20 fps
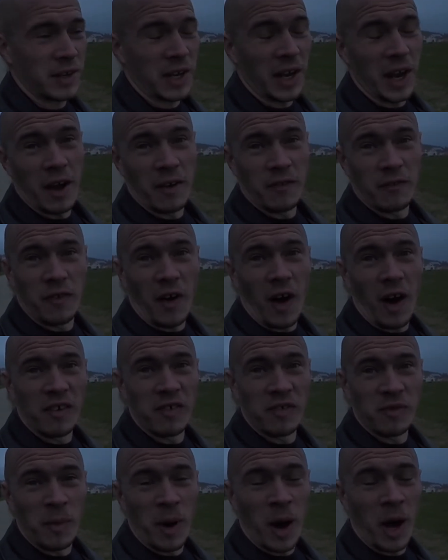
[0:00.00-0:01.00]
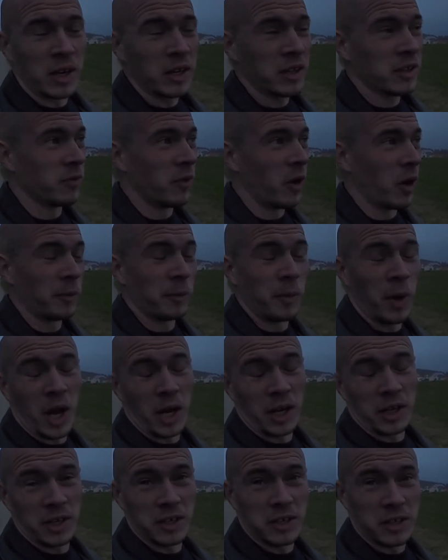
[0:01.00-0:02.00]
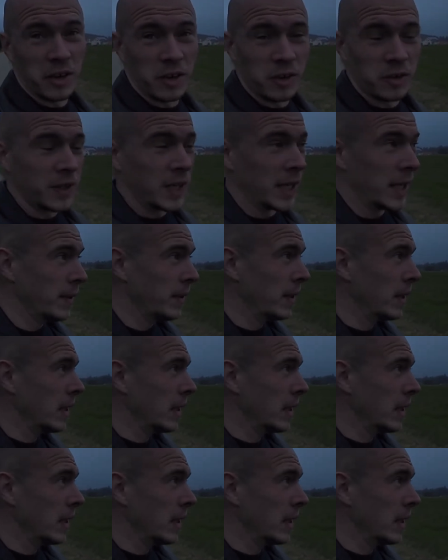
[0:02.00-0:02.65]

5 months. 1 month is over.